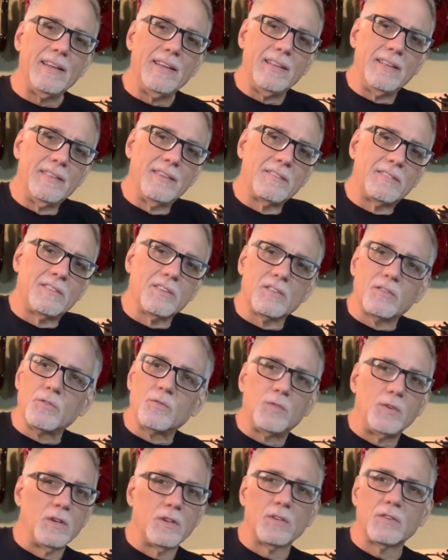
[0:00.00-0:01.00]
This doesn't
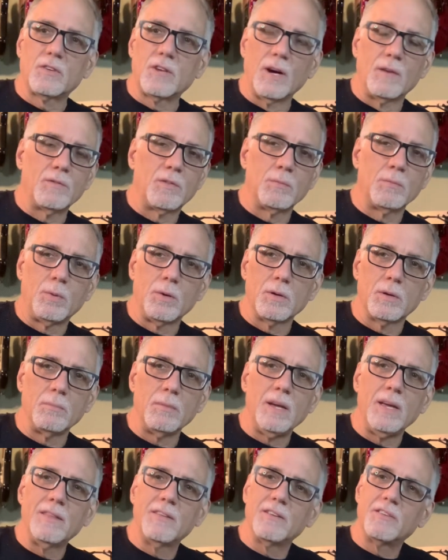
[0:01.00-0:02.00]
feel as comfortable to
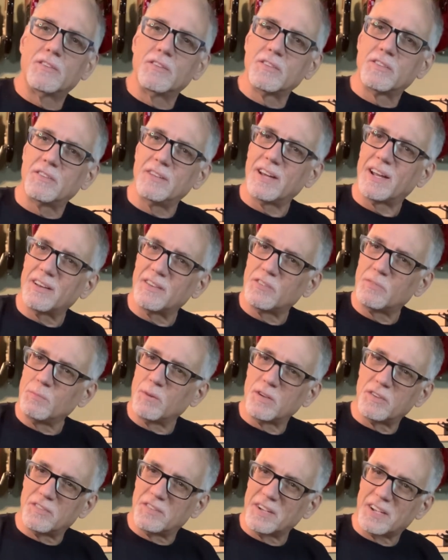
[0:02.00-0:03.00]
me. There's just not as
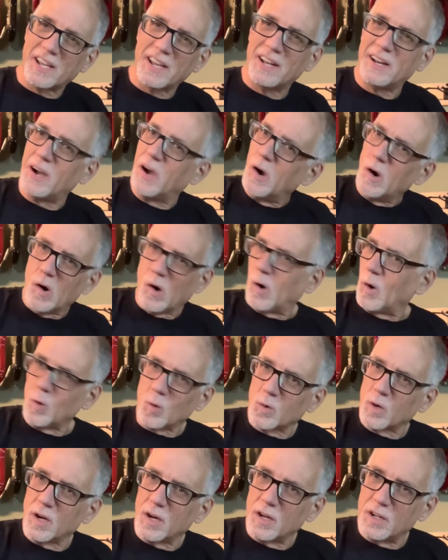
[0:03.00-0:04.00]
much to kind of
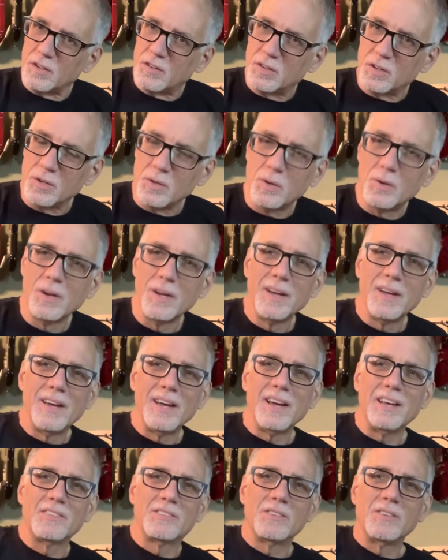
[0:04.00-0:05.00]
hold on to
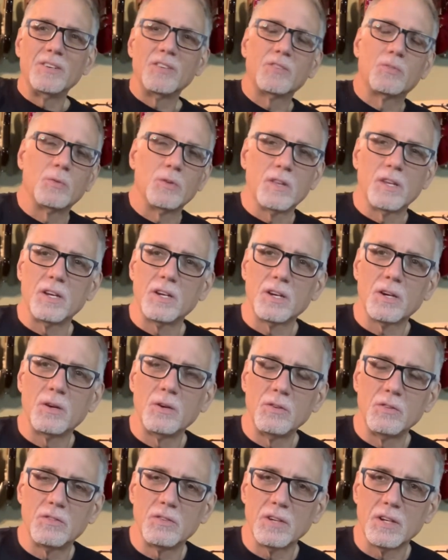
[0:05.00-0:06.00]
as there is with an
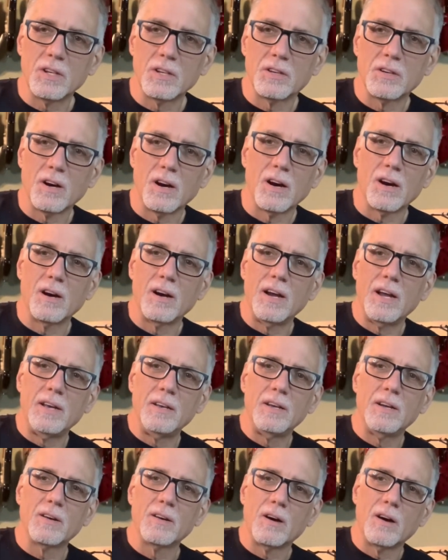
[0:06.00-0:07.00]
acoustic guitar, and
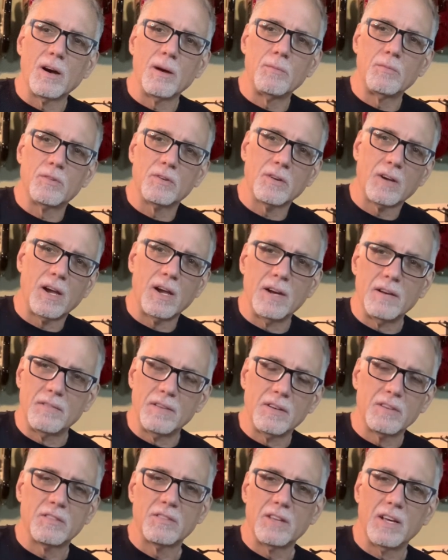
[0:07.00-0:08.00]
your arms are kind of in
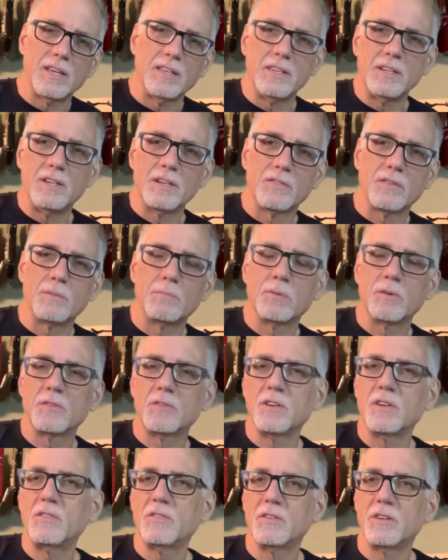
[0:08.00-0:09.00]
a slightly different
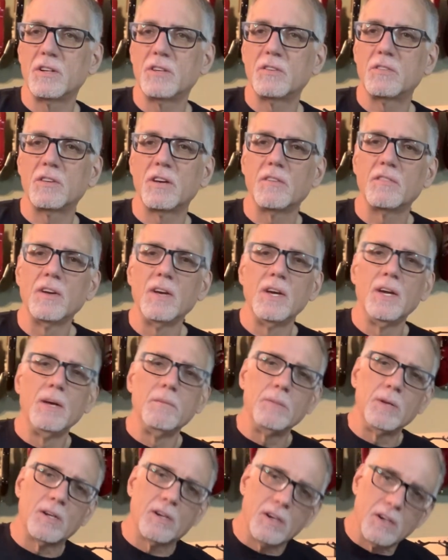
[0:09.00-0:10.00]
position and stuff
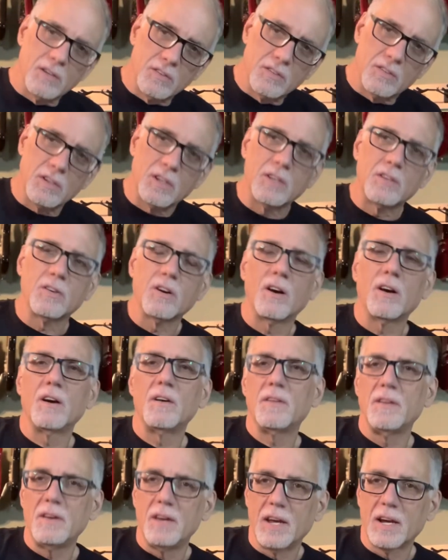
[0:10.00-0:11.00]
because the guitar and
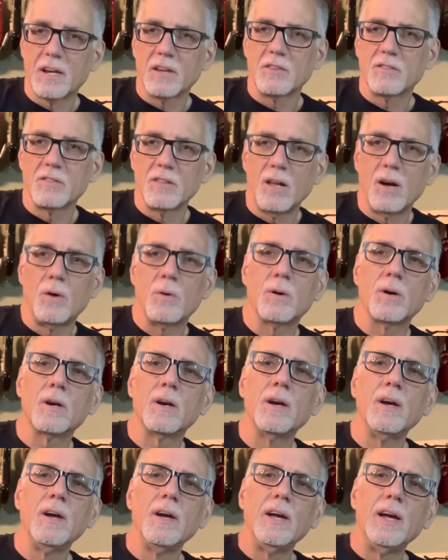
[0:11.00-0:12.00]
the neck is
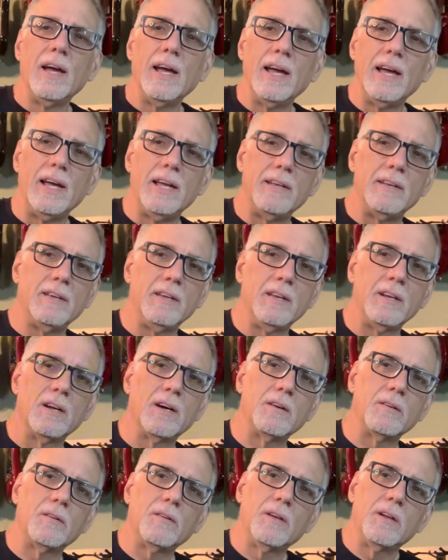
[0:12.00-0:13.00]
lower, and you
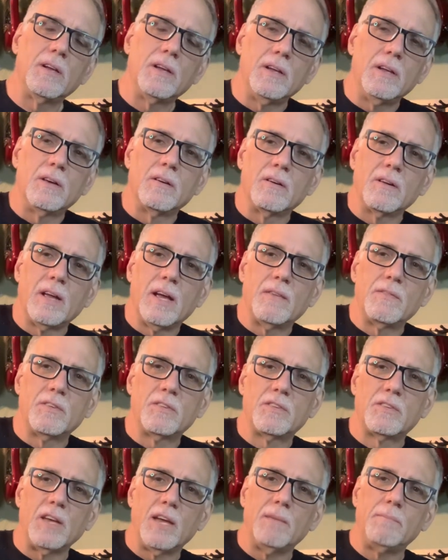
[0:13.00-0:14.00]
don't have the
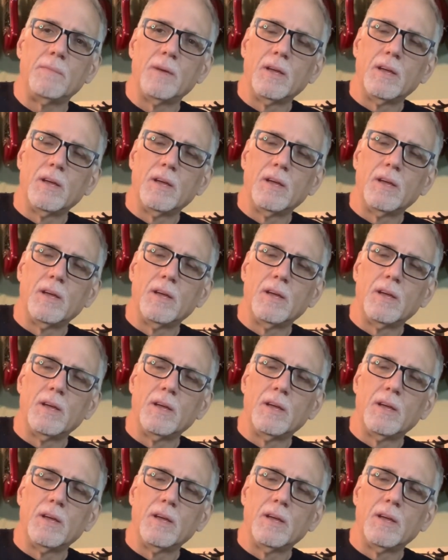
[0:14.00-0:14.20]
same